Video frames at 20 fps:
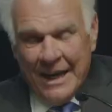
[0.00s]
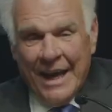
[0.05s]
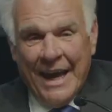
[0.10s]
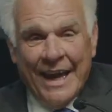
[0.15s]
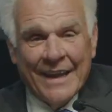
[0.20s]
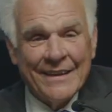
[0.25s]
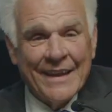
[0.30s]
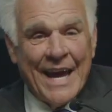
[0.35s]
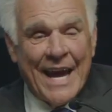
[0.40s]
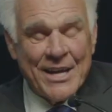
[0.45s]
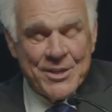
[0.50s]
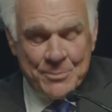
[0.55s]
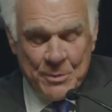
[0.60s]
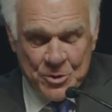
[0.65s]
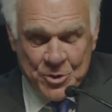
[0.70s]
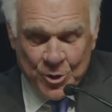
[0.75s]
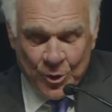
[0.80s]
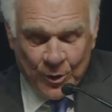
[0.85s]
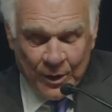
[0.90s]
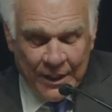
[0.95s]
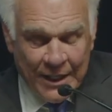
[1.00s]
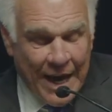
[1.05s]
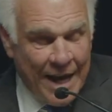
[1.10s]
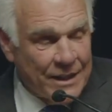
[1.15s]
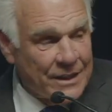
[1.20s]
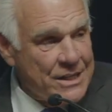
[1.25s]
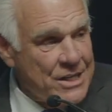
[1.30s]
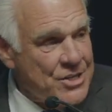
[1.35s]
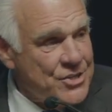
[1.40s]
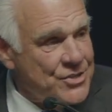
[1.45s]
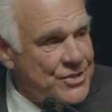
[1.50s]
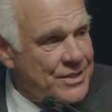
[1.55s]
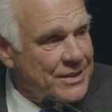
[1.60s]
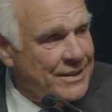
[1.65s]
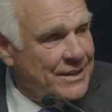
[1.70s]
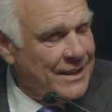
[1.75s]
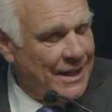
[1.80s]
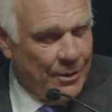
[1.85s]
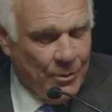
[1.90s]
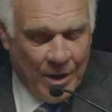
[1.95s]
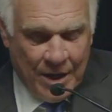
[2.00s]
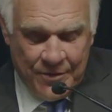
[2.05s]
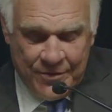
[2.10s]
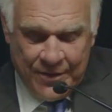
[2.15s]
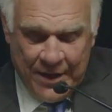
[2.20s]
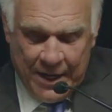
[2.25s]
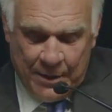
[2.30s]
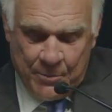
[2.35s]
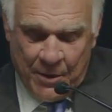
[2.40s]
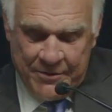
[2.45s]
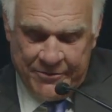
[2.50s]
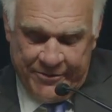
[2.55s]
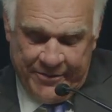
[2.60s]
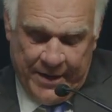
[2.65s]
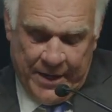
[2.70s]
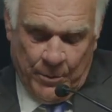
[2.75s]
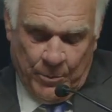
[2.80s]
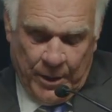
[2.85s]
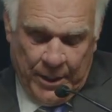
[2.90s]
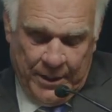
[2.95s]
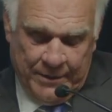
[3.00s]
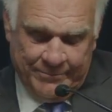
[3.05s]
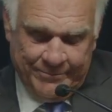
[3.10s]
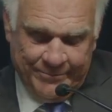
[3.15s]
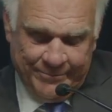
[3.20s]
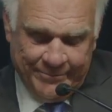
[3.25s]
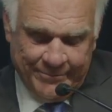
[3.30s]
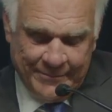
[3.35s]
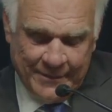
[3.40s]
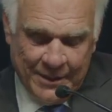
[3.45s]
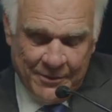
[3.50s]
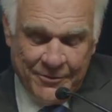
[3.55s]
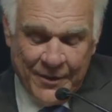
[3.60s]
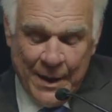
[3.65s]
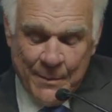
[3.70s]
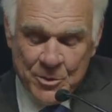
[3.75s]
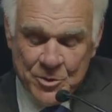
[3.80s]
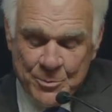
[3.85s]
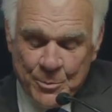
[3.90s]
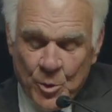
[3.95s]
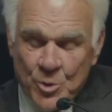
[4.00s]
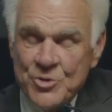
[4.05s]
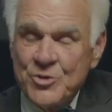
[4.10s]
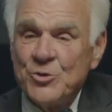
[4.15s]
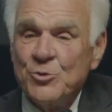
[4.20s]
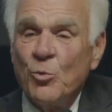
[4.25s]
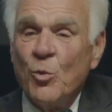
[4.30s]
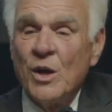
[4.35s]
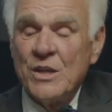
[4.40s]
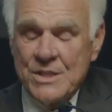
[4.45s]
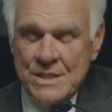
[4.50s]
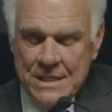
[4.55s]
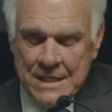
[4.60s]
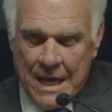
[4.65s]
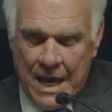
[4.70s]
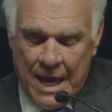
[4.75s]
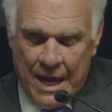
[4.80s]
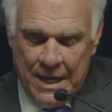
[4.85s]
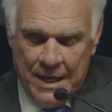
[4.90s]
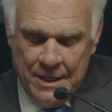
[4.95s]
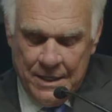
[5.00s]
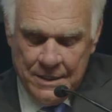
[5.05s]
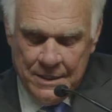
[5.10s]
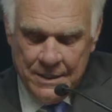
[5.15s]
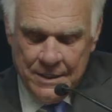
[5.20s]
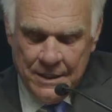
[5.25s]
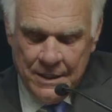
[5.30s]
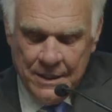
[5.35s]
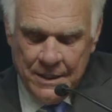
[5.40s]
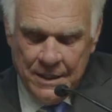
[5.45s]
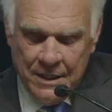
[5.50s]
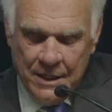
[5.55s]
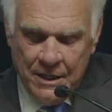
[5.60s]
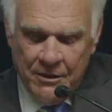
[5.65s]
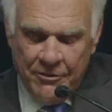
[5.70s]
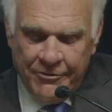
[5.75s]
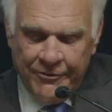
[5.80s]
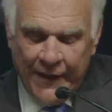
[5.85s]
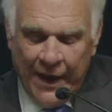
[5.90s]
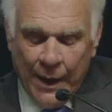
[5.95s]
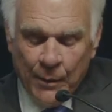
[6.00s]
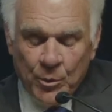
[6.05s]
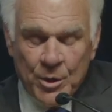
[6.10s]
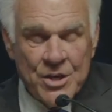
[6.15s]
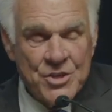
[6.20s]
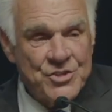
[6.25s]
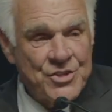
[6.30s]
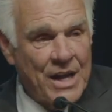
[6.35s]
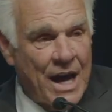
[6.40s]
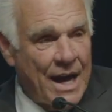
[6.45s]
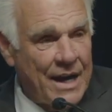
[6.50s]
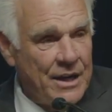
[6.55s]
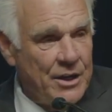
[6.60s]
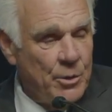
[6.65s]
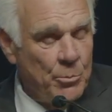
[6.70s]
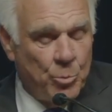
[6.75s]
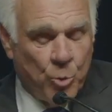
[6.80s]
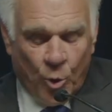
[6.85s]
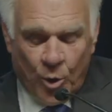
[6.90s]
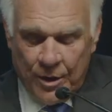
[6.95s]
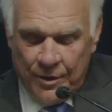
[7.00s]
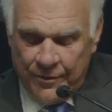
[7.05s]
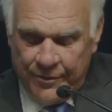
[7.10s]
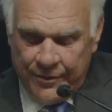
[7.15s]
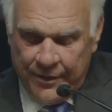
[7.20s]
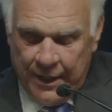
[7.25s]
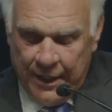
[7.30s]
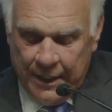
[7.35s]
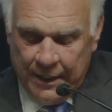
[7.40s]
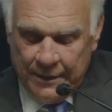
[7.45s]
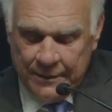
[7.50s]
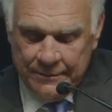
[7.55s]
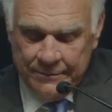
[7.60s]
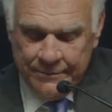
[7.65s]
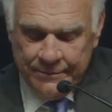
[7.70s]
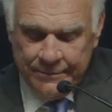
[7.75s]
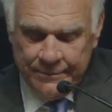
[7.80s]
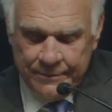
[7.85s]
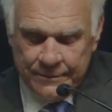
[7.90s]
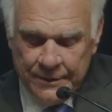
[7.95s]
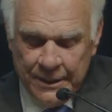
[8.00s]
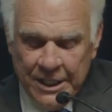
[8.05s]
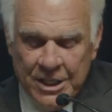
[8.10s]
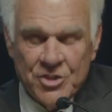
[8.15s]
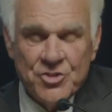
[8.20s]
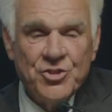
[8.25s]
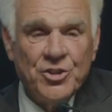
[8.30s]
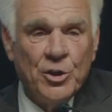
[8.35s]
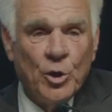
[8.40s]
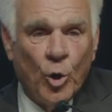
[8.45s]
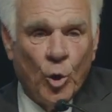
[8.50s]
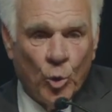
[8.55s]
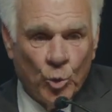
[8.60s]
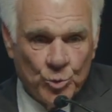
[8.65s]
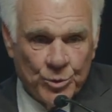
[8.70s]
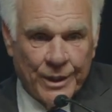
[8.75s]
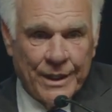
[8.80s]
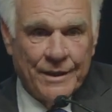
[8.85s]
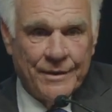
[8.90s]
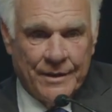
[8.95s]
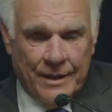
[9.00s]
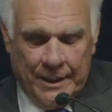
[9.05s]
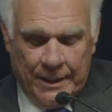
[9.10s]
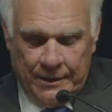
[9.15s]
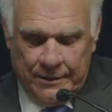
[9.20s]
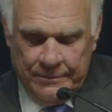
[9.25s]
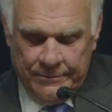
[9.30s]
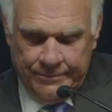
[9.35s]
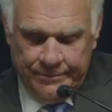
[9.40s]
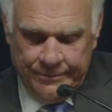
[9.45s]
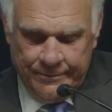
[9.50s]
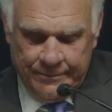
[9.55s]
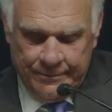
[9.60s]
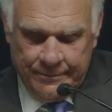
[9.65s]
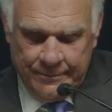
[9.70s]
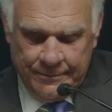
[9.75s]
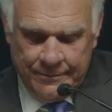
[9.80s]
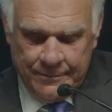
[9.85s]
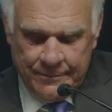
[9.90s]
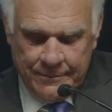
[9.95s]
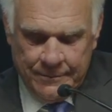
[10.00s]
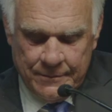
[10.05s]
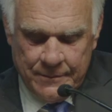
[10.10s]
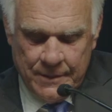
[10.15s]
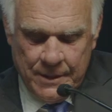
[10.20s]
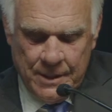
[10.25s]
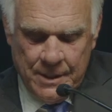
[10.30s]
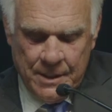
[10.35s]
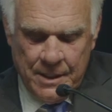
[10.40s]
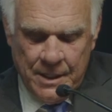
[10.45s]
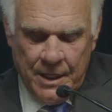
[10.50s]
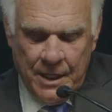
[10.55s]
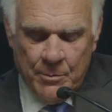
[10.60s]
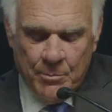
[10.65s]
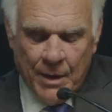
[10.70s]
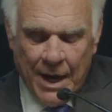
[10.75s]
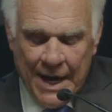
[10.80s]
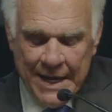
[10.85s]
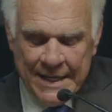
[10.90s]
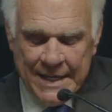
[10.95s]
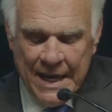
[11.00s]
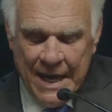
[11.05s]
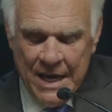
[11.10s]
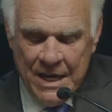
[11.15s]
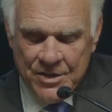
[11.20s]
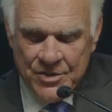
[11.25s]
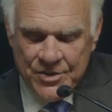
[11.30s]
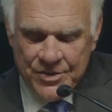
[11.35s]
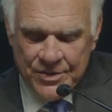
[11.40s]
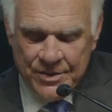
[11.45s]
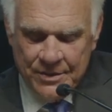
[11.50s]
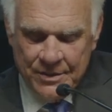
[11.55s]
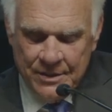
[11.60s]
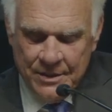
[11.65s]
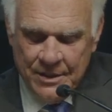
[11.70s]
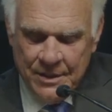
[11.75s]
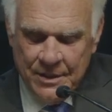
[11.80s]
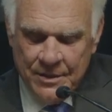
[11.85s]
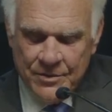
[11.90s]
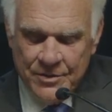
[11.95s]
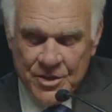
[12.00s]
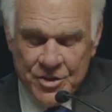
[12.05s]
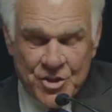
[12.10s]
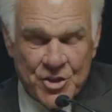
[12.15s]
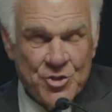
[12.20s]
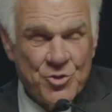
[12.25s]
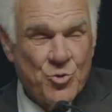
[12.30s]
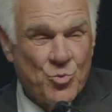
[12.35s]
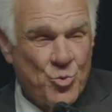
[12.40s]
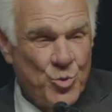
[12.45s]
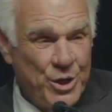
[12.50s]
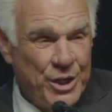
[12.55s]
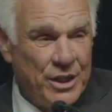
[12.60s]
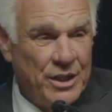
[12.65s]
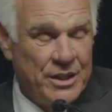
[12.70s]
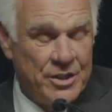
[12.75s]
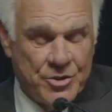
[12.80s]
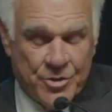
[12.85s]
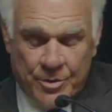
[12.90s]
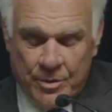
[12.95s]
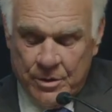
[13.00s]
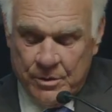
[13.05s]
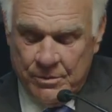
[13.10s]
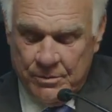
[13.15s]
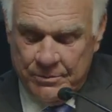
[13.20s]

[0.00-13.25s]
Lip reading: And last but certainly not least, I want to thank my family. Famous person once said, "Family is not an important thing, it is the only thing." In my case, this is really true.